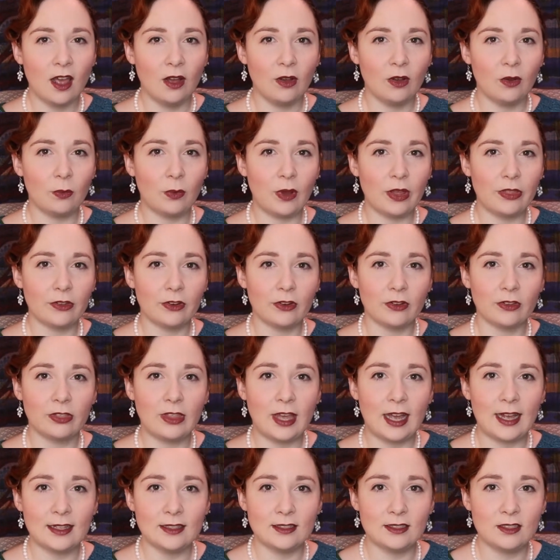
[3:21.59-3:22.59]
whether
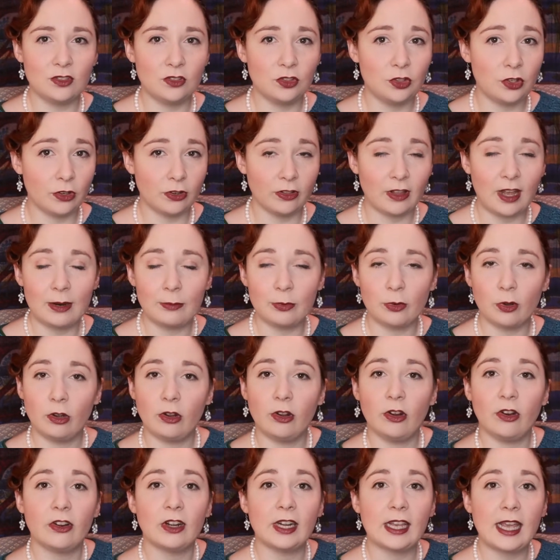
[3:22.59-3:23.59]
that's your
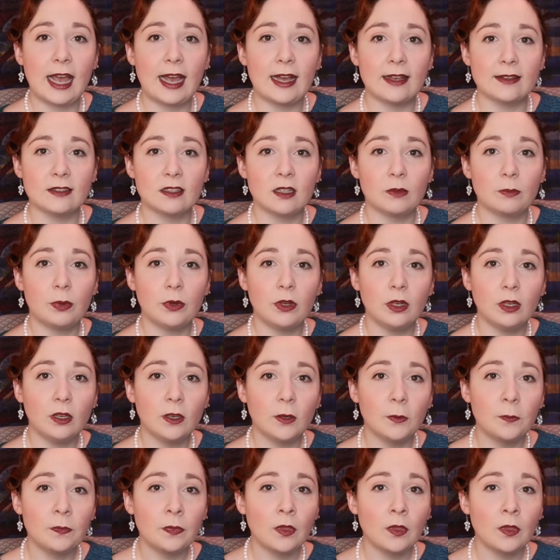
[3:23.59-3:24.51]
library already has the book,